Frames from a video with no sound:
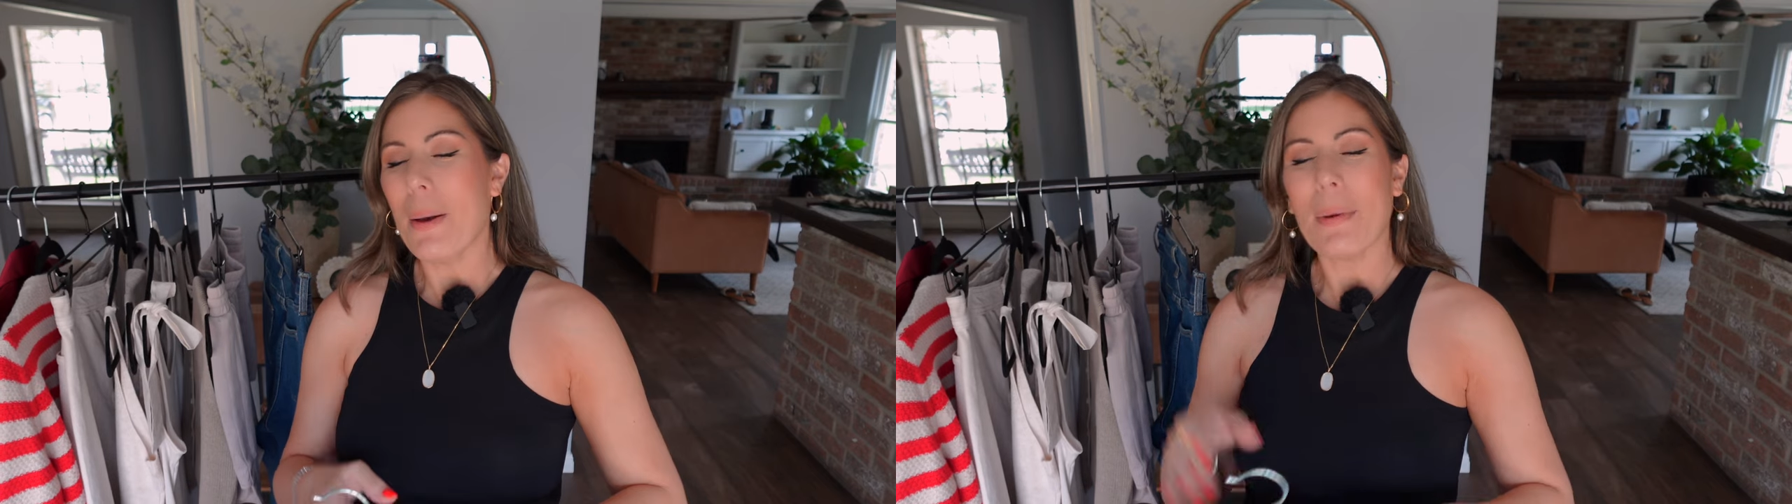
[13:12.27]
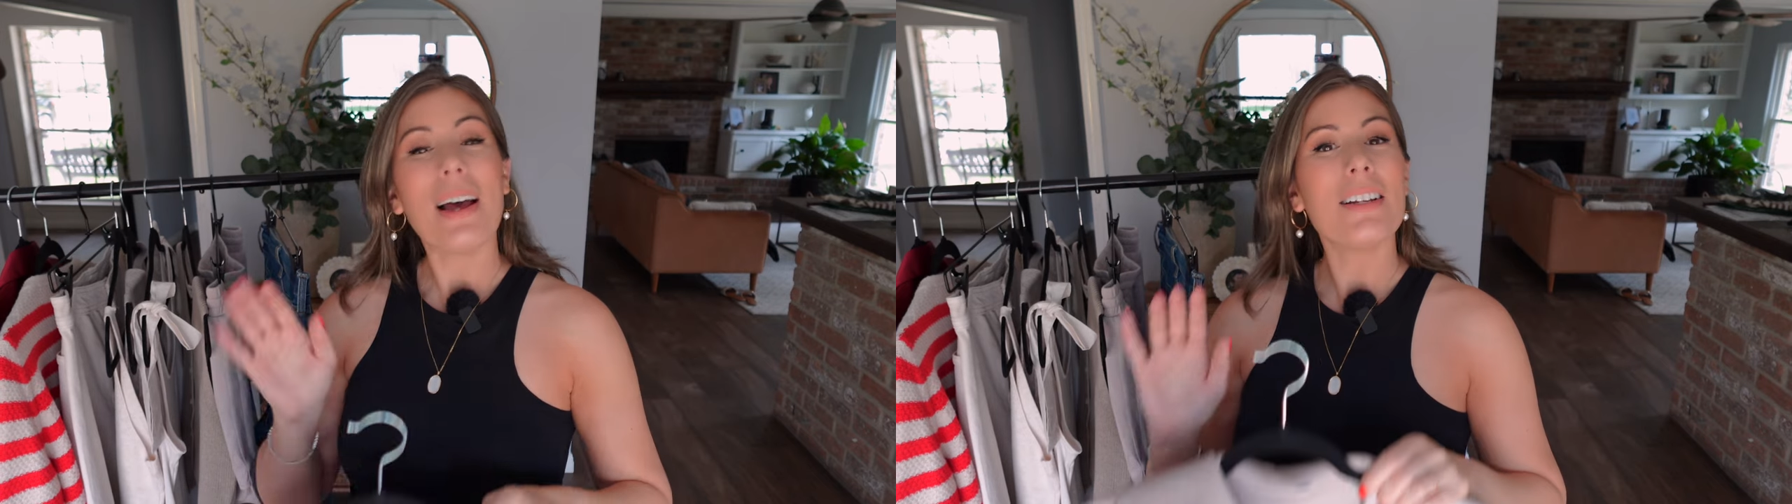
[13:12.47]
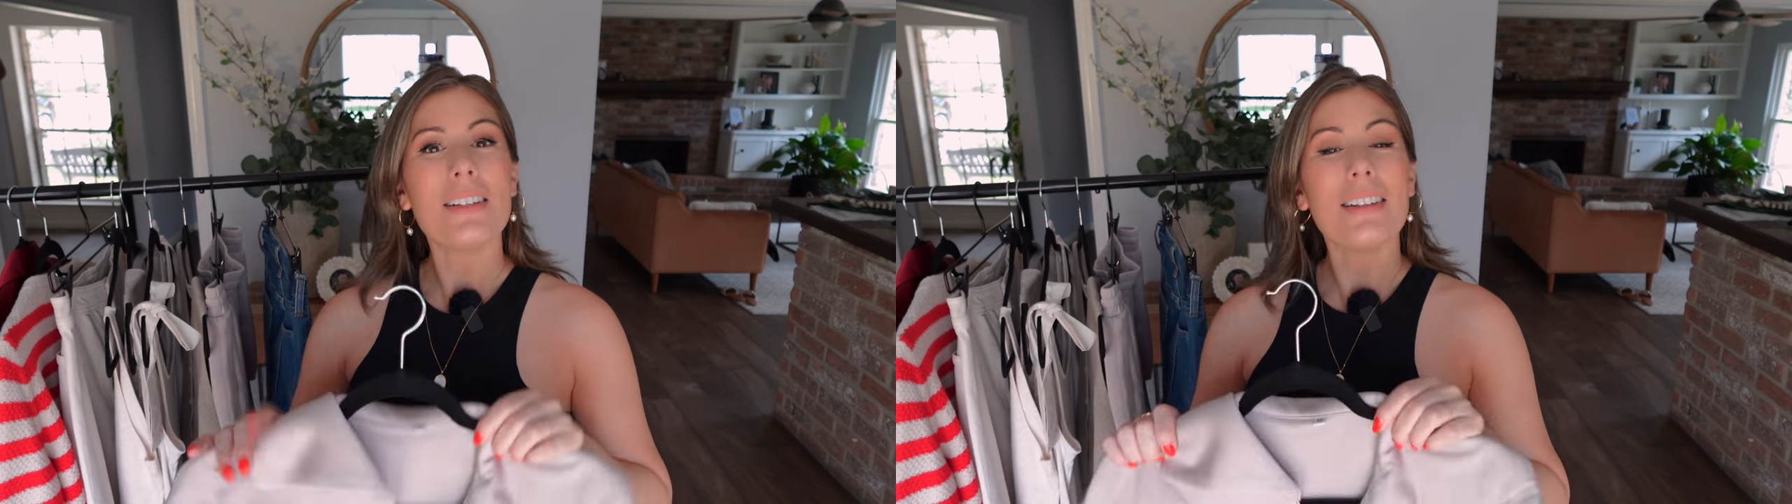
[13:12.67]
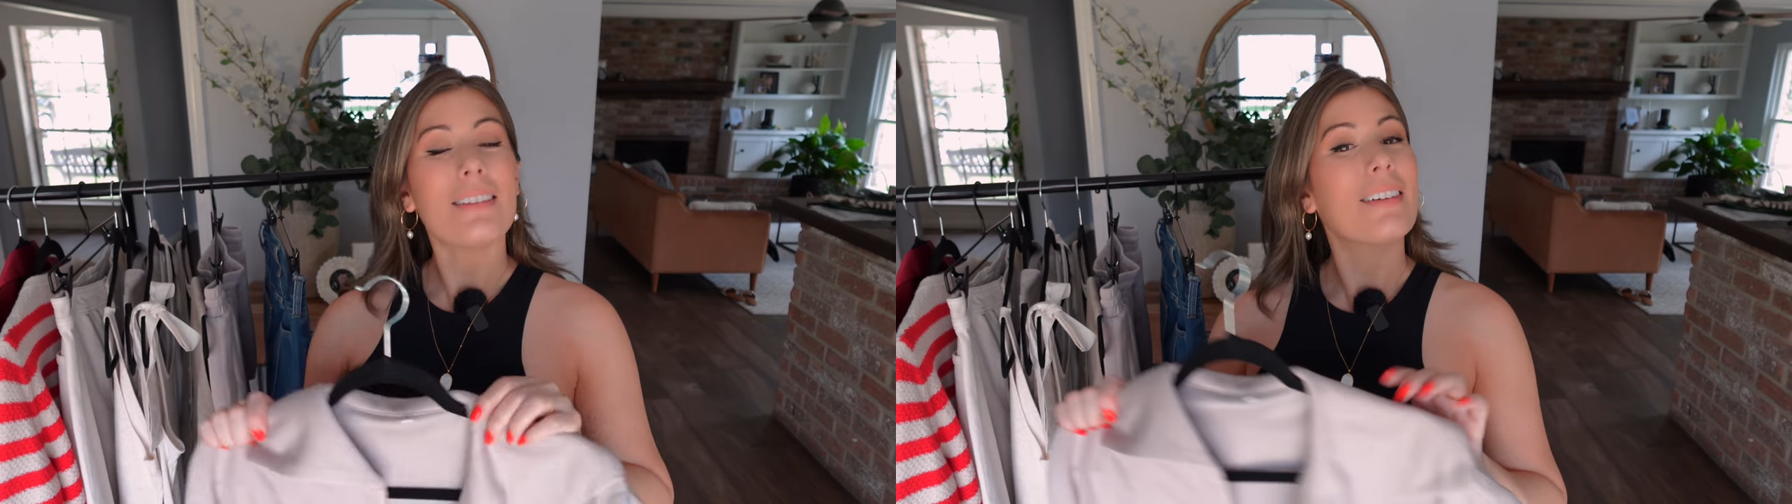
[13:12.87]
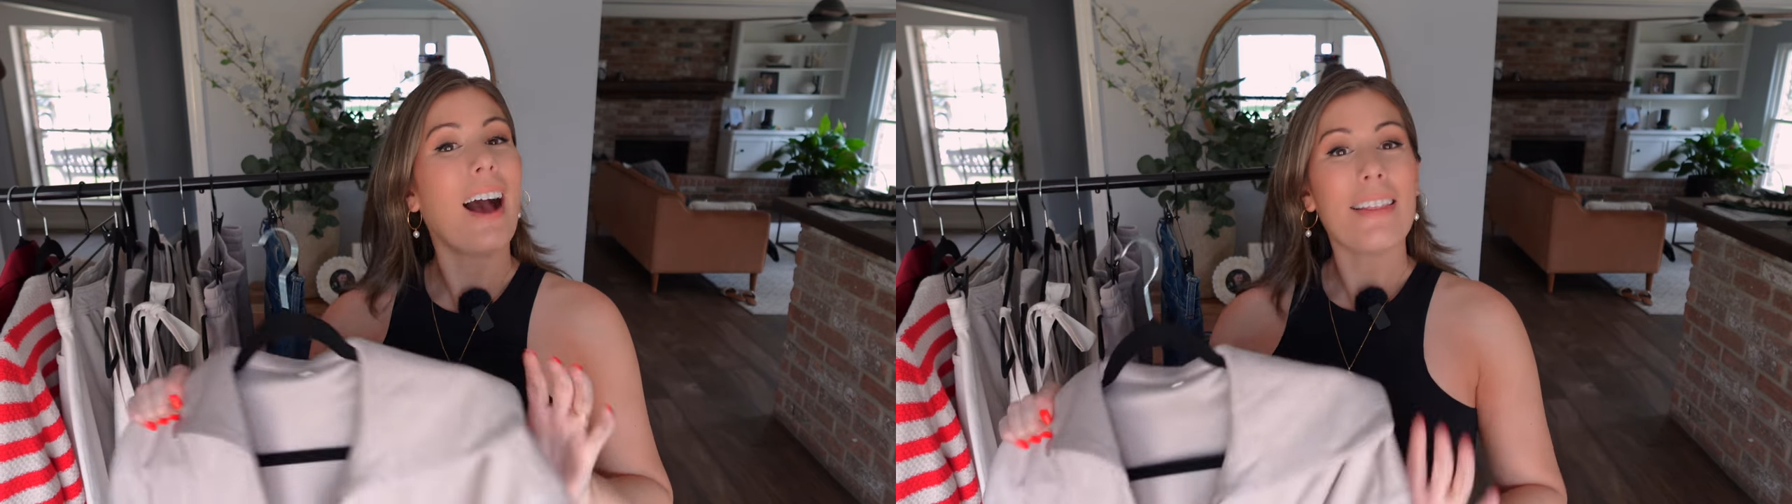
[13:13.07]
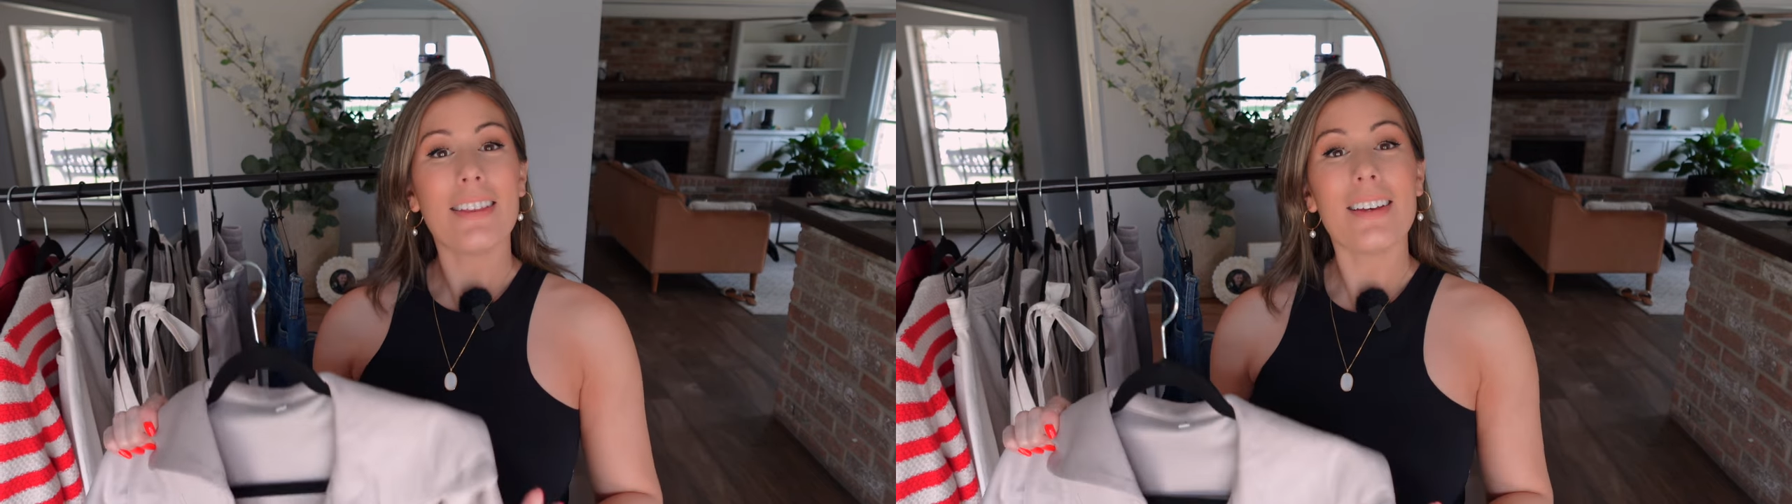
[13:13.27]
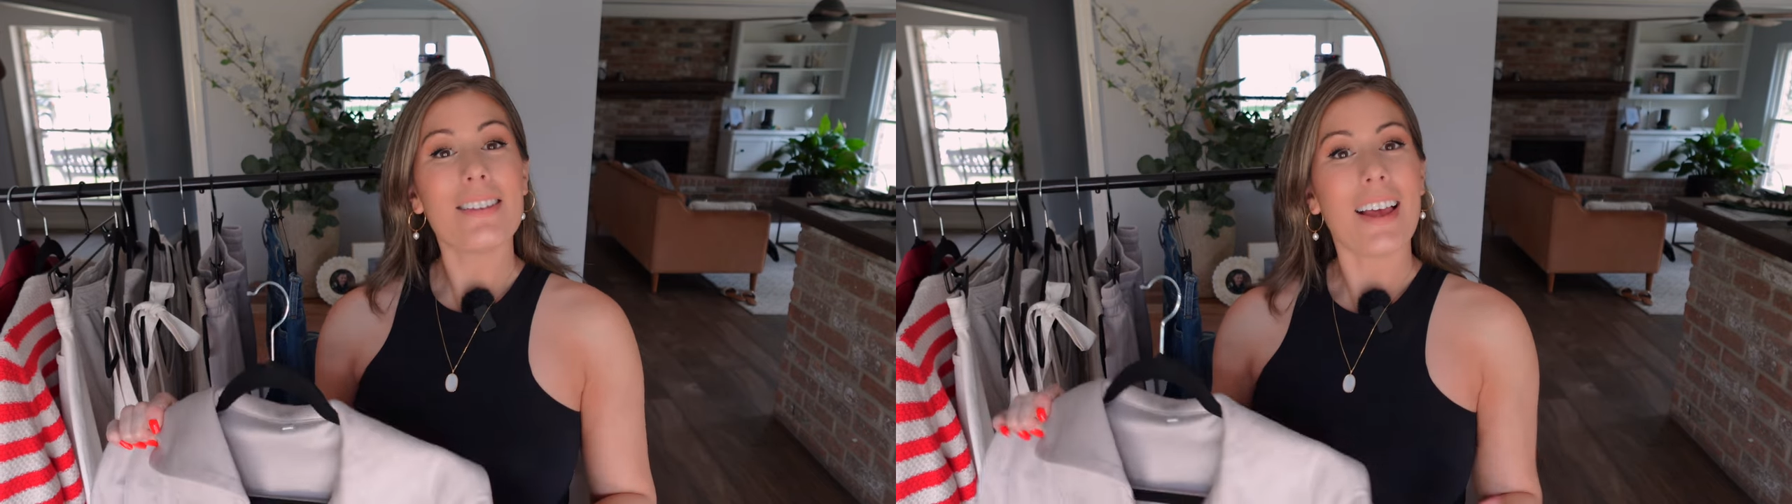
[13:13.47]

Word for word: but I just got this